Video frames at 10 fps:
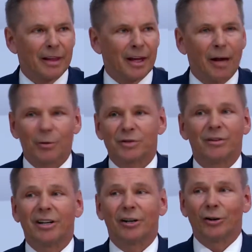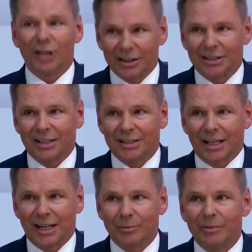I was very young at that
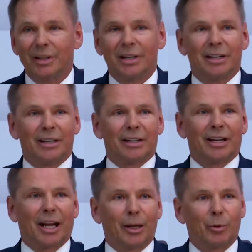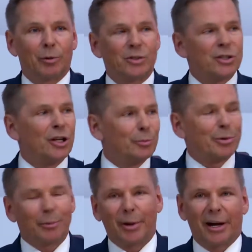time, and we was not
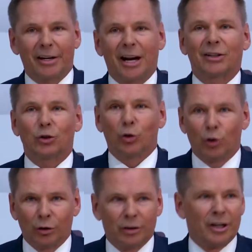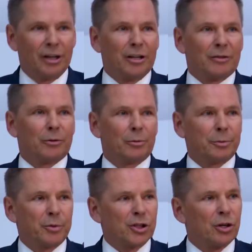prepared at all for
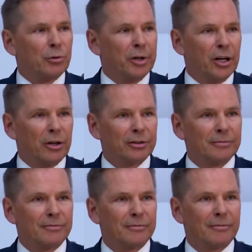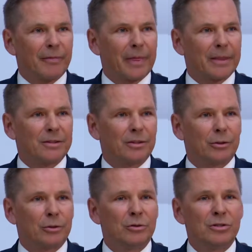what was going on.
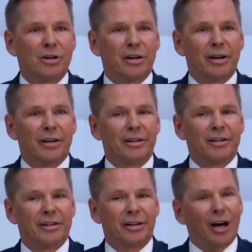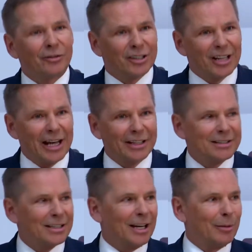So after
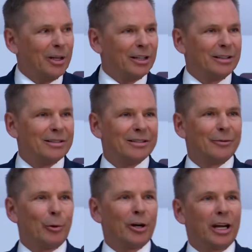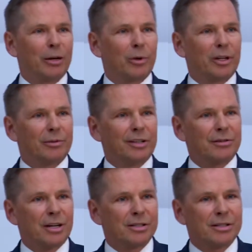that, I've been working with
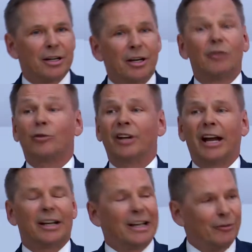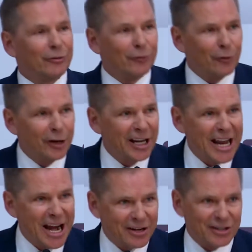veterans for nearly 40
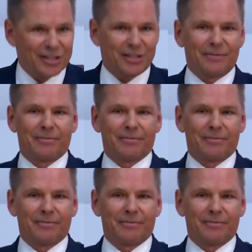years.